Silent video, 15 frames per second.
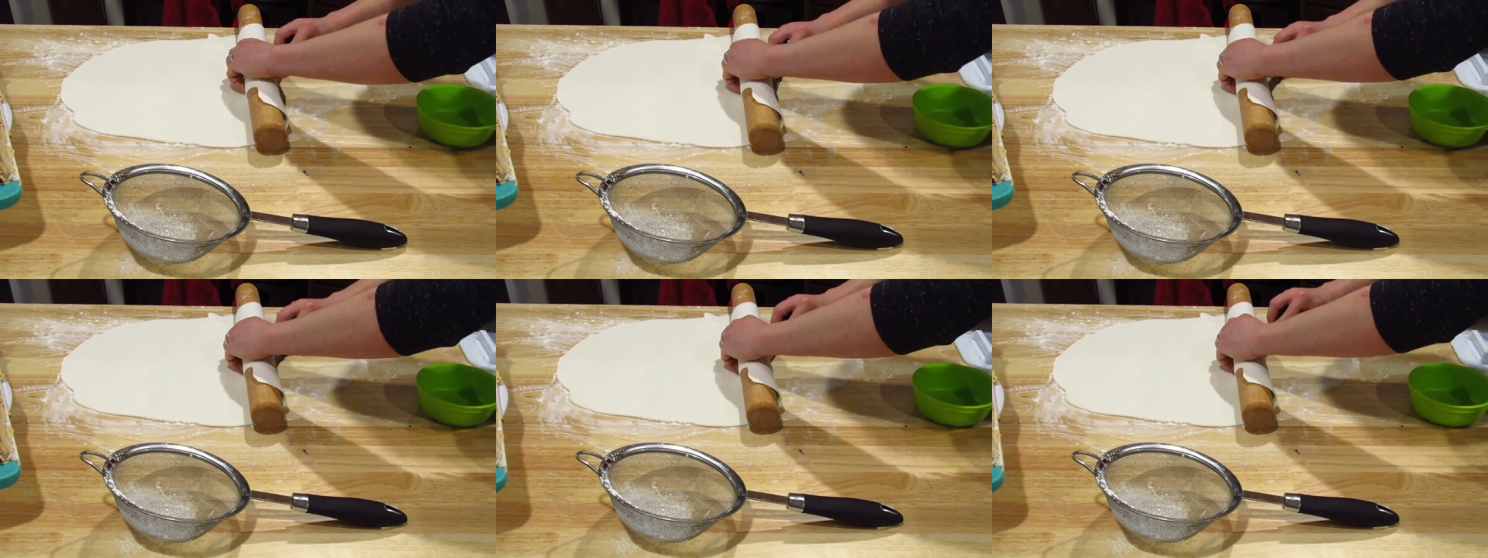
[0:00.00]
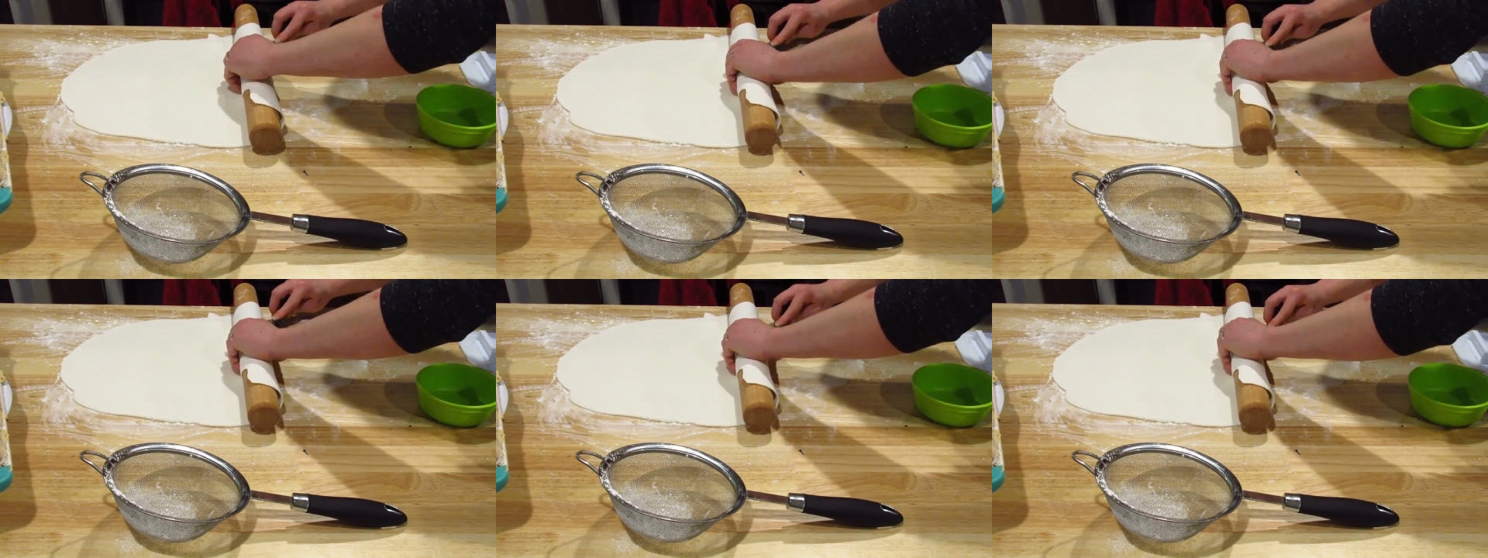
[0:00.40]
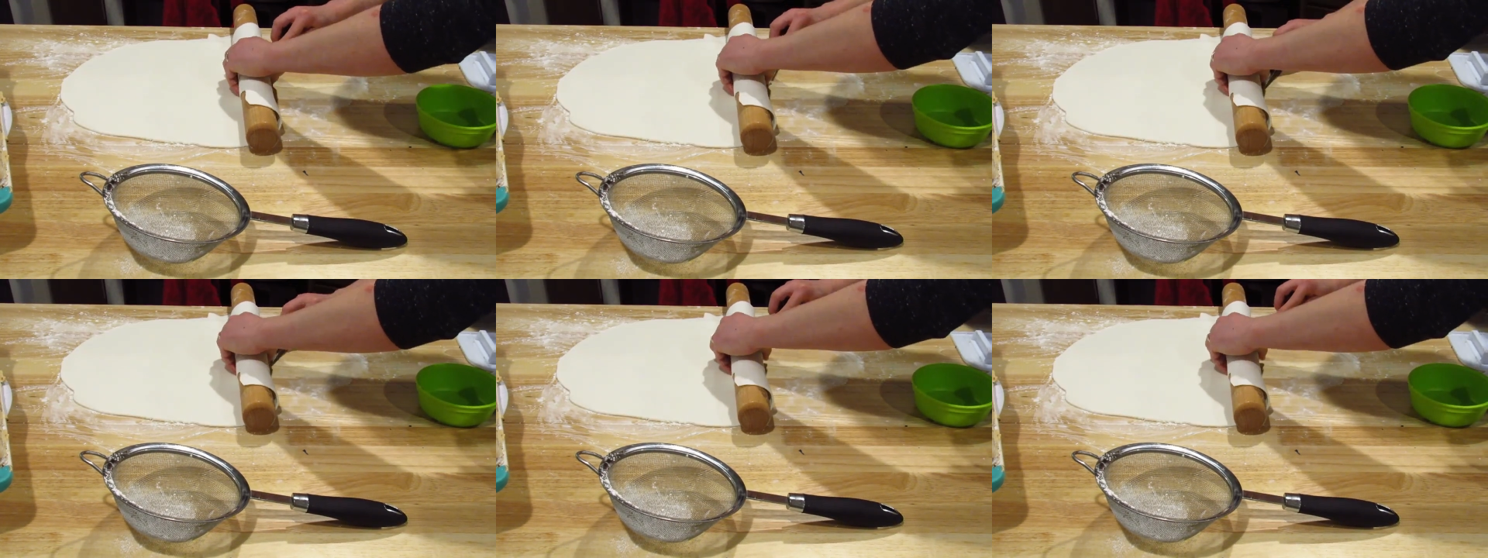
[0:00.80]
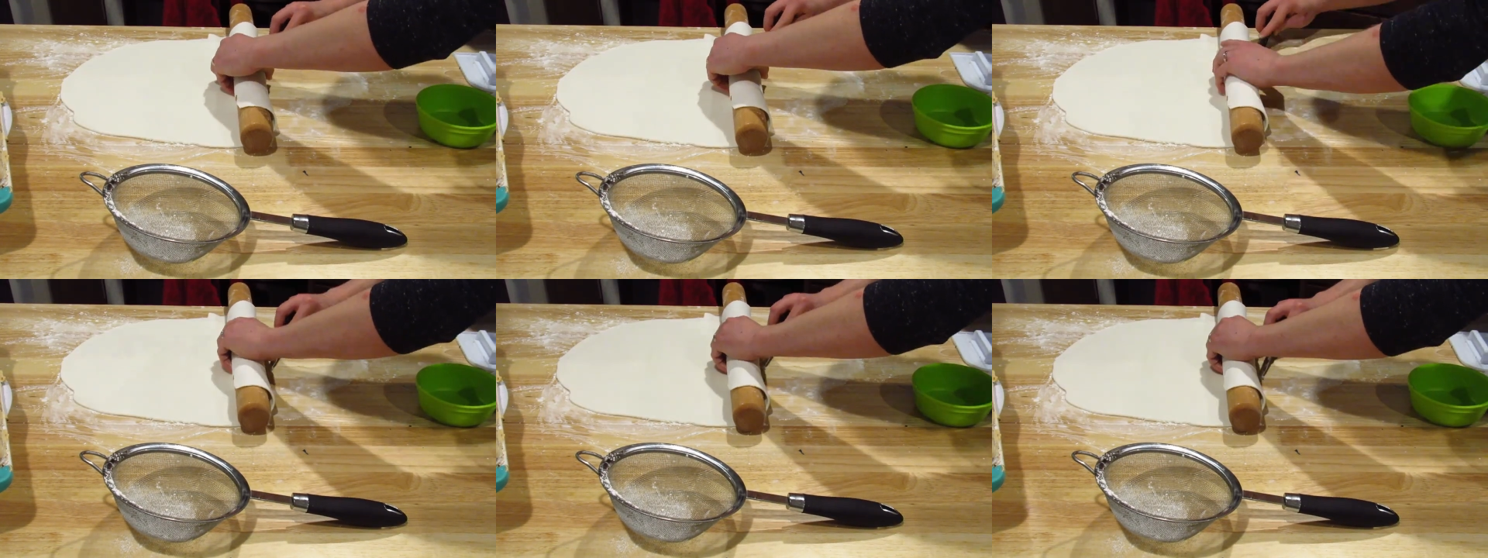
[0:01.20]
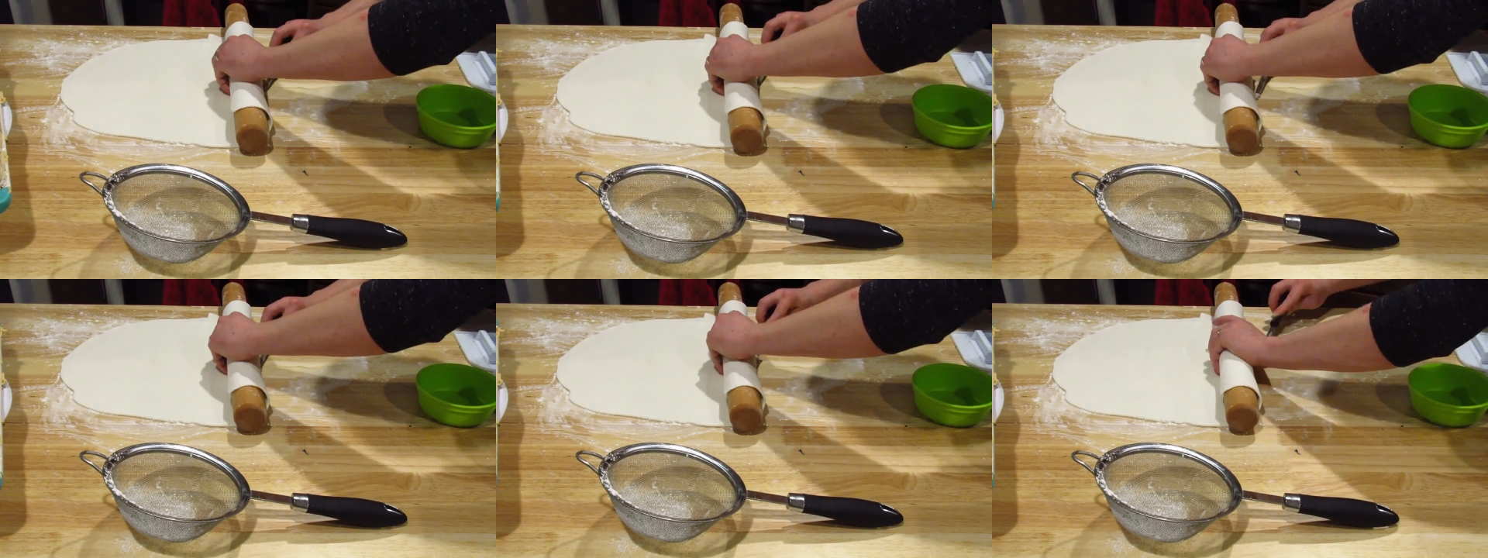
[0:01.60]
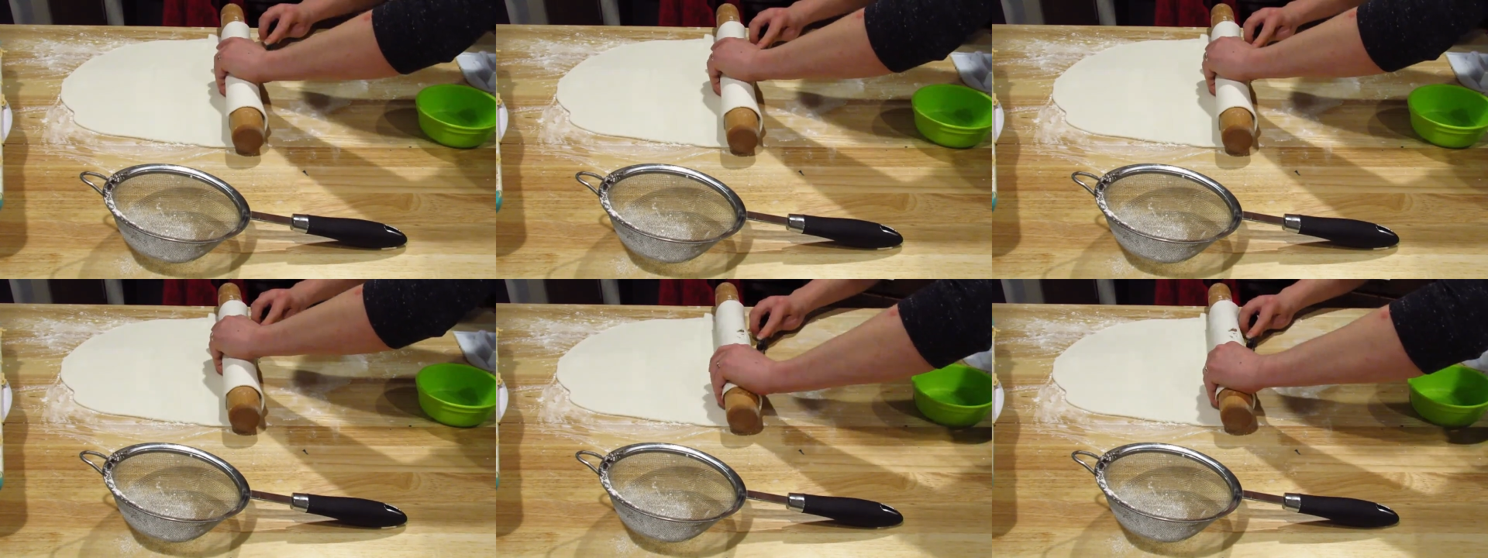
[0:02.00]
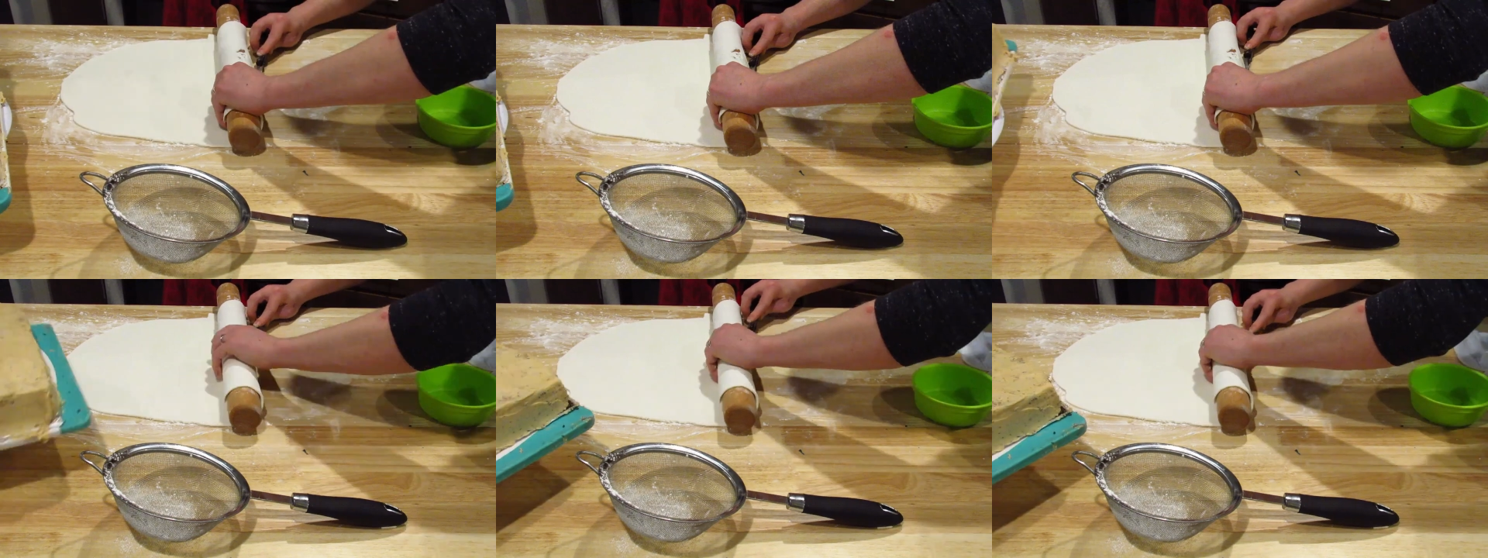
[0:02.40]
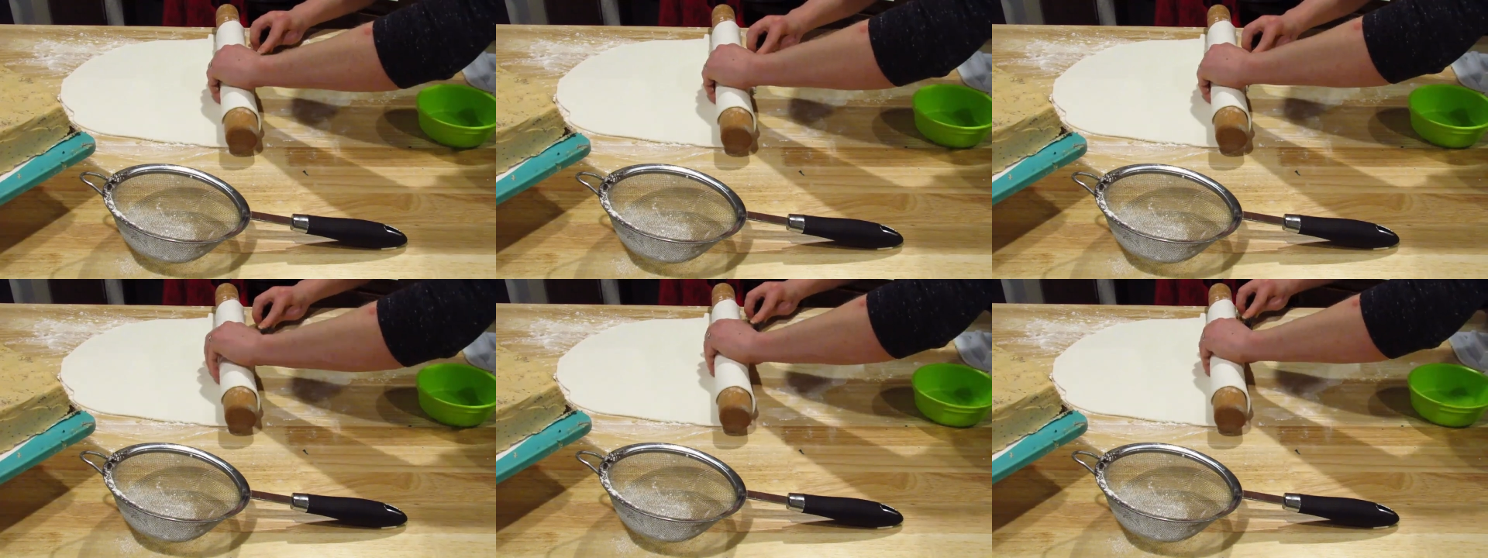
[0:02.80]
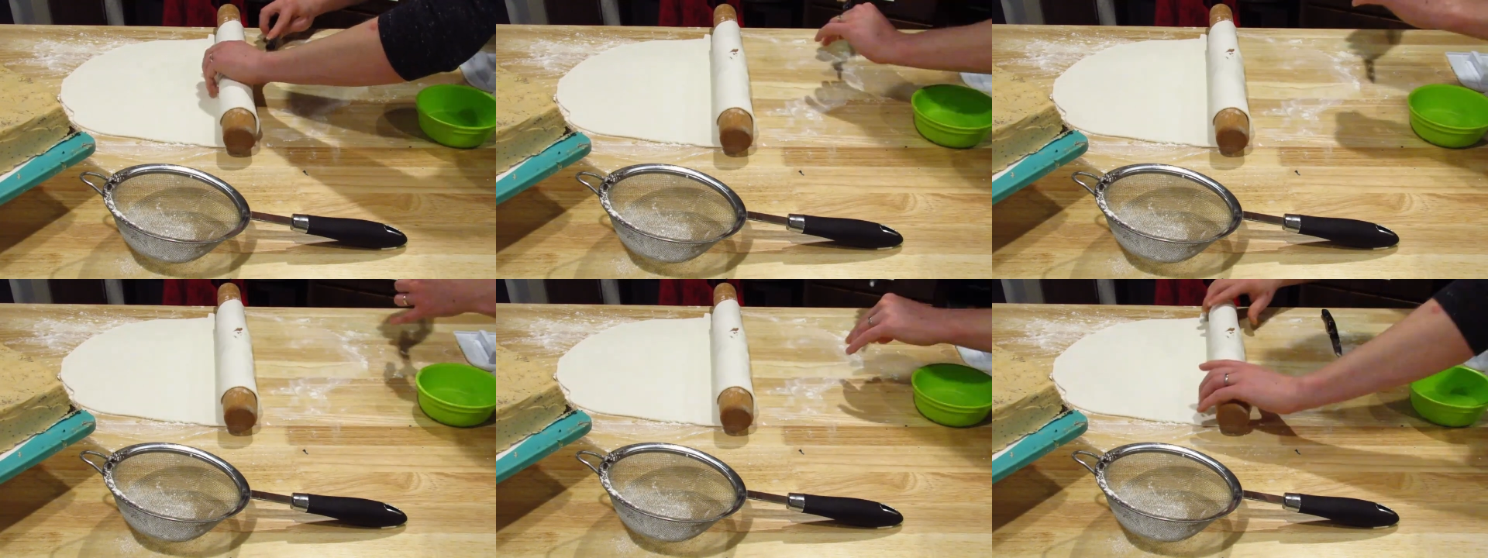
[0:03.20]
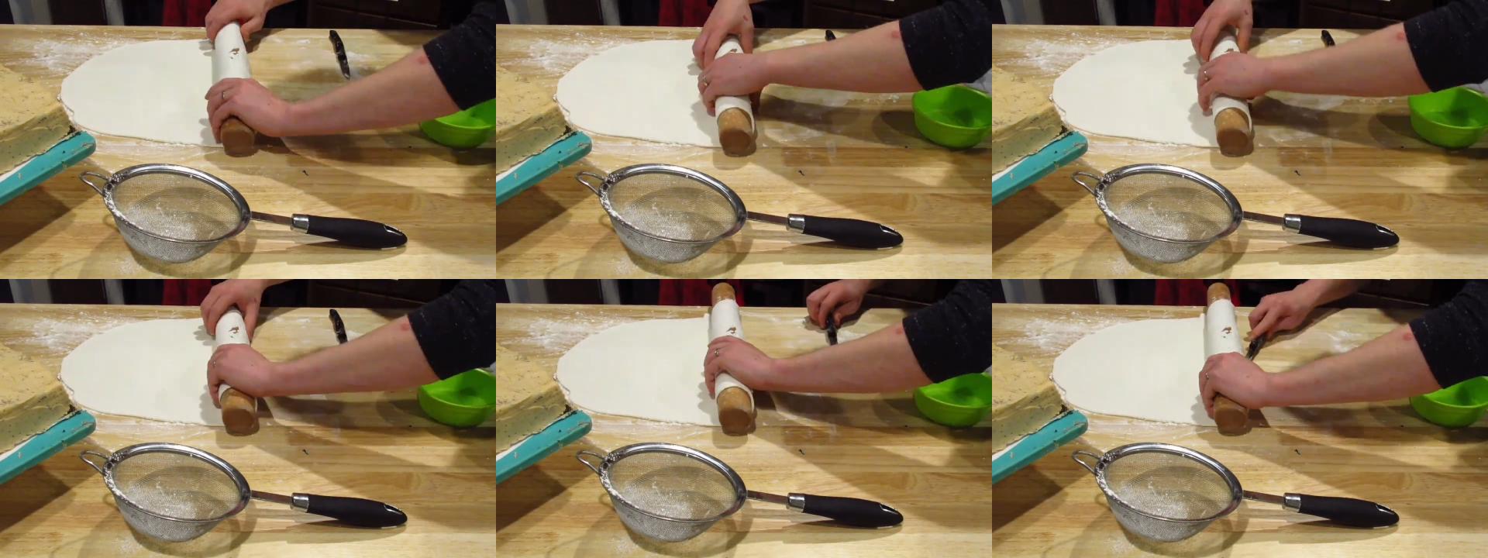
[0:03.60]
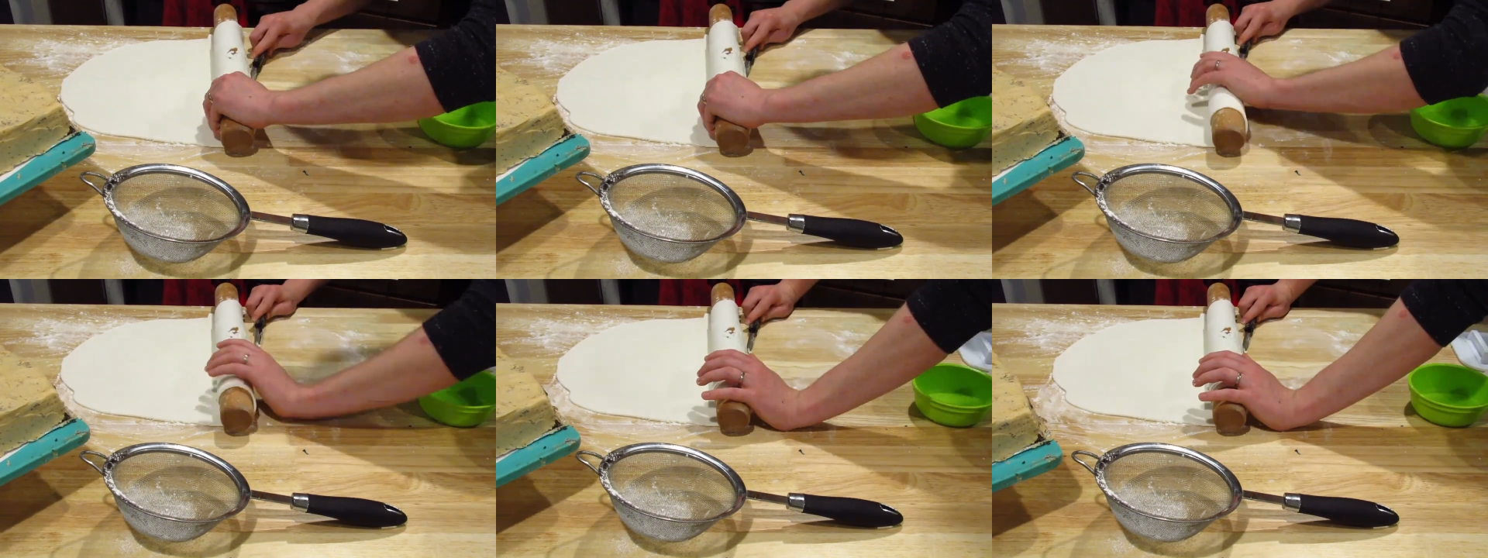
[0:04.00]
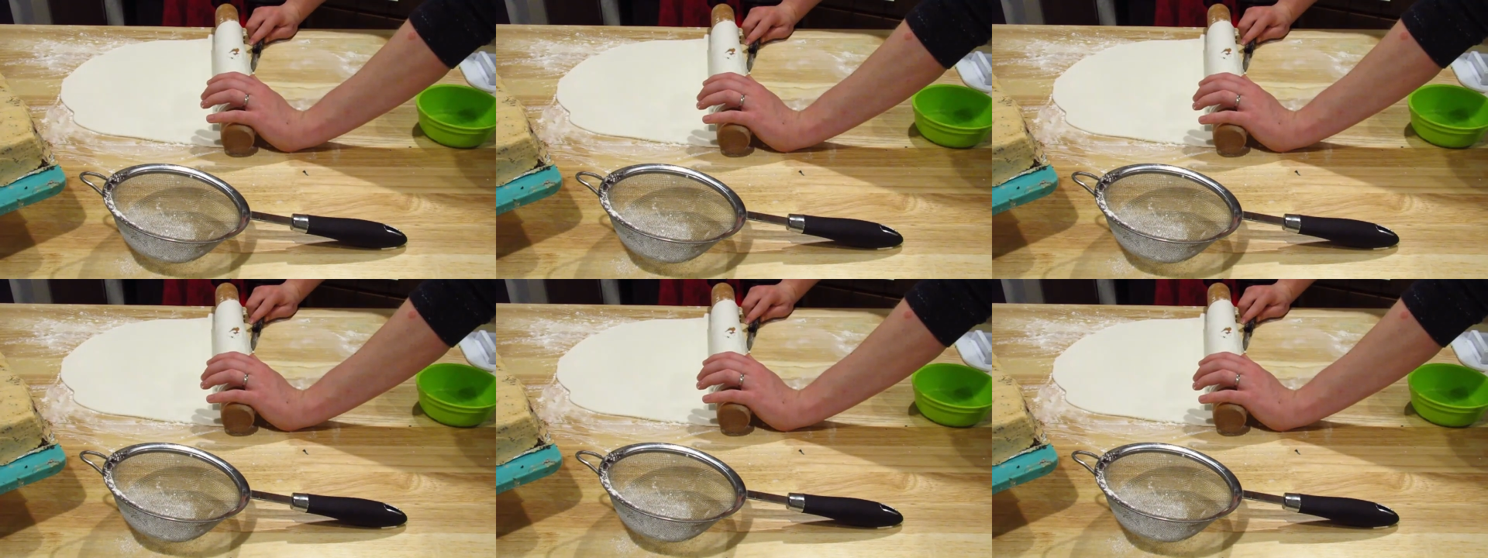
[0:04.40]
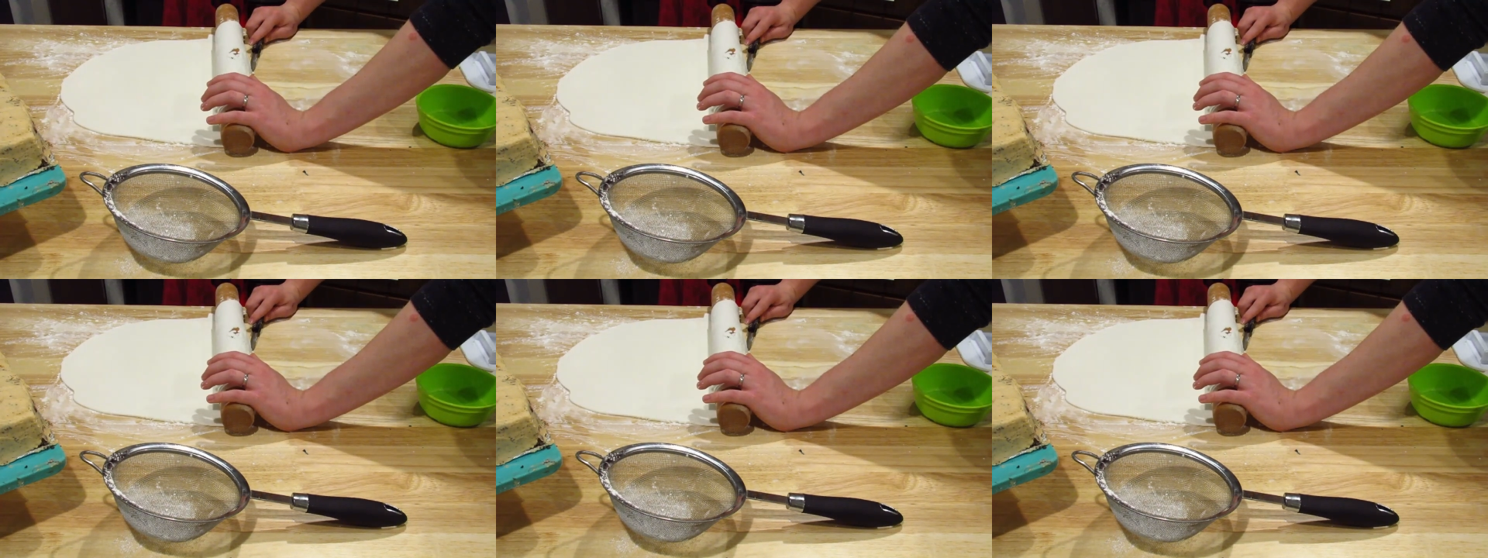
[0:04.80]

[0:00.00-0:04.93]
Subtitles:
Nobody's mouth can be seen.